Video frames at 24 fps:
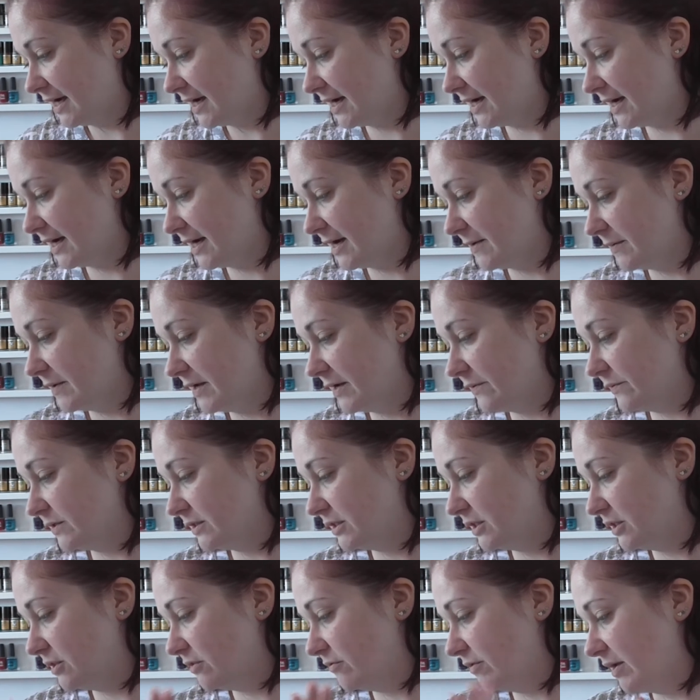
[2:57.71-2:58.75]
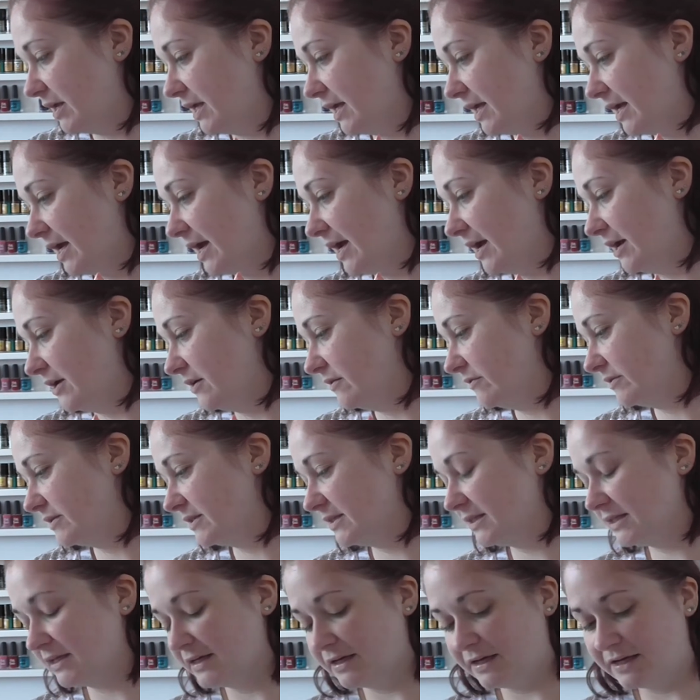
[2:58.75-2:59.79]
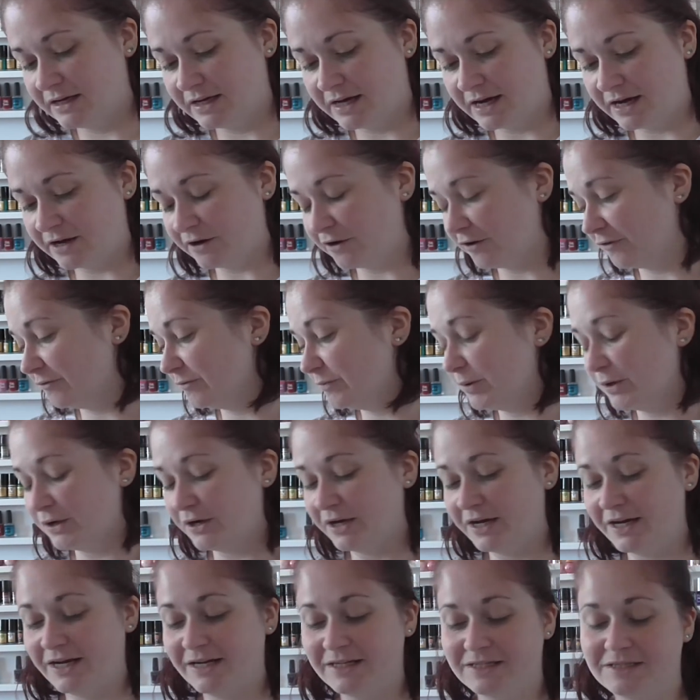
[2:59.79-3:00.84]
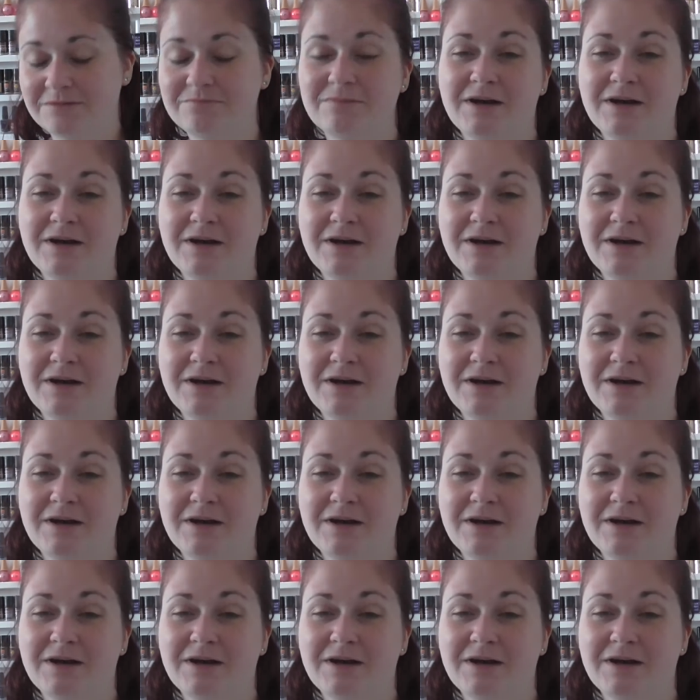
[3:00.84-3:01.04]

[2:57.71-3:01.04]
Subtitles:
It was 3 coats, and I've put its